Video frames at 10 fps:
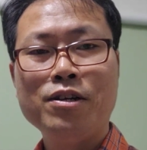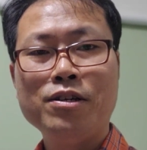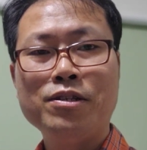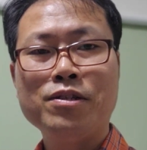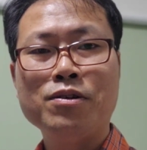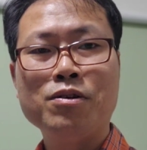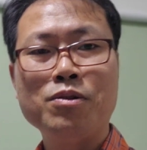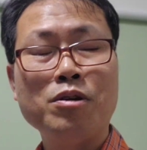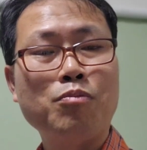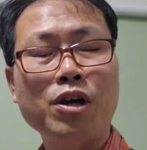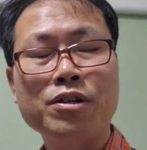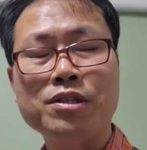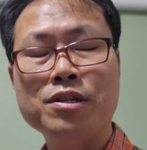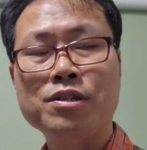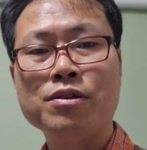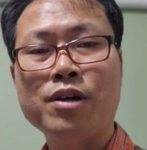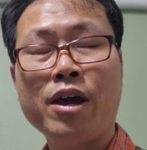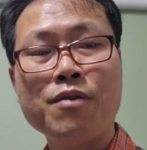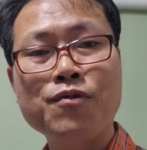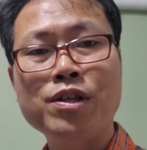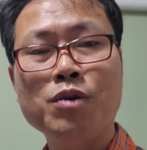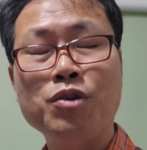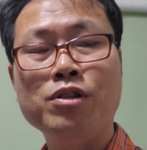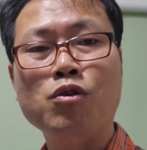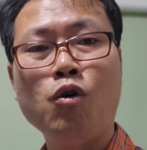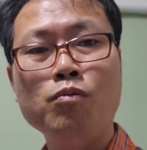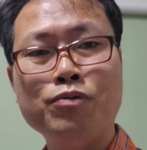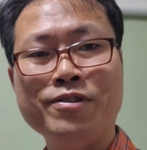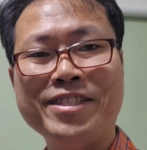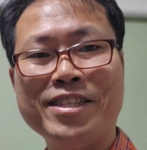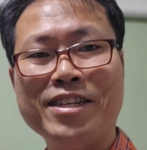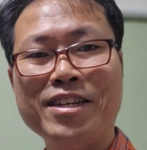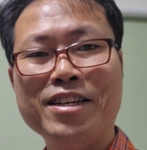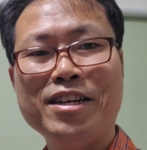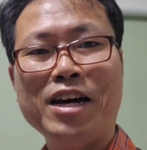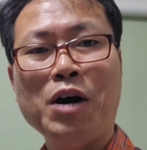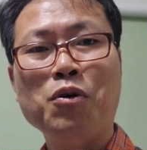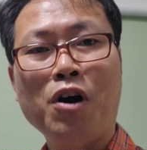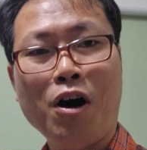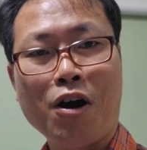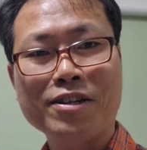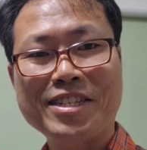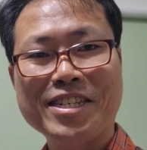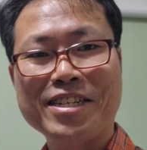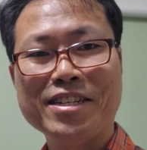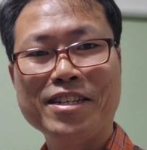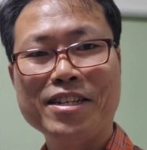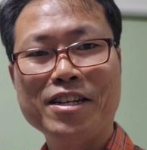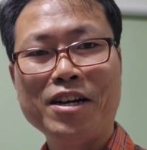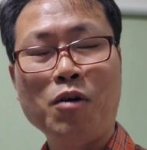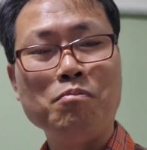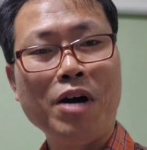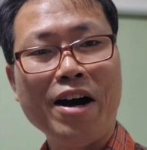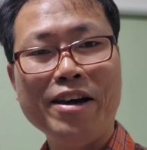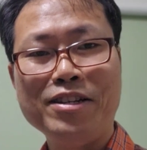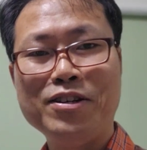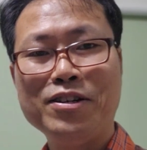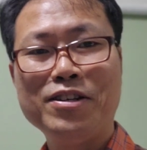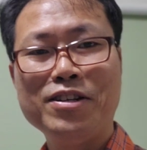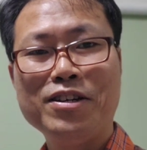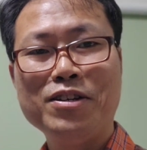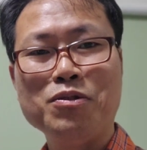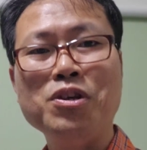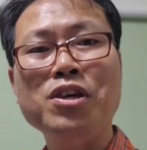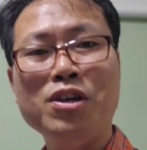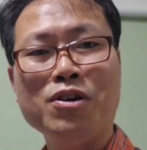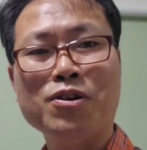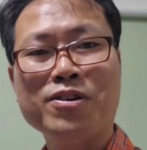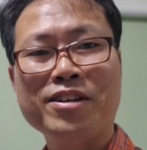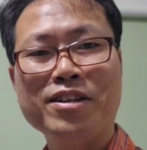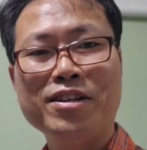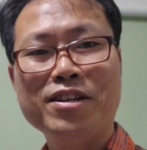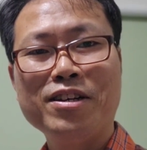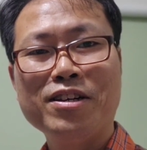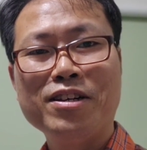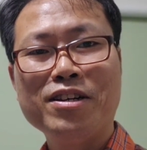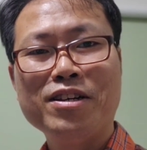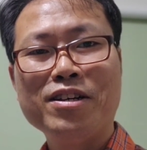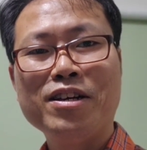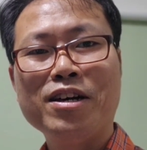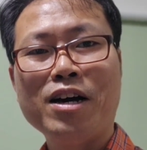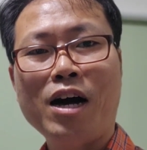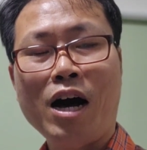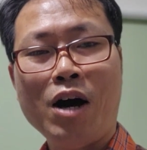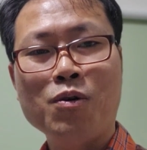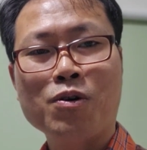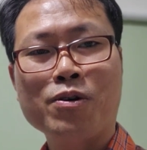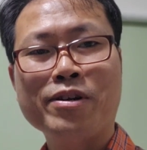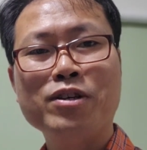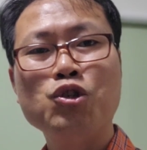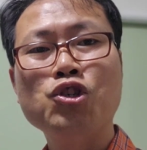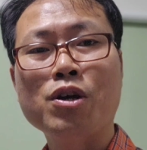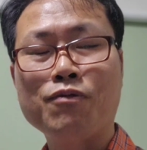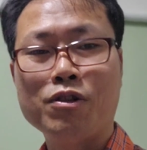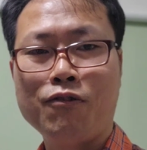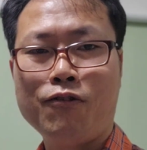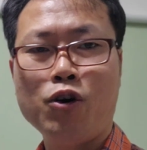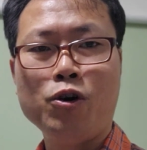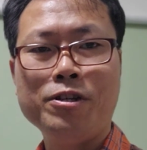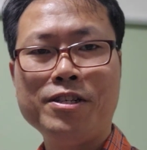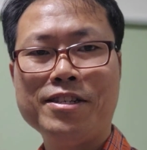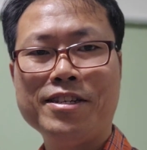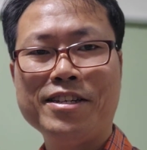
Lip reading: So, dear brothers and sisters, every day we need to open our heart, our mind, to hear our shepherd voice.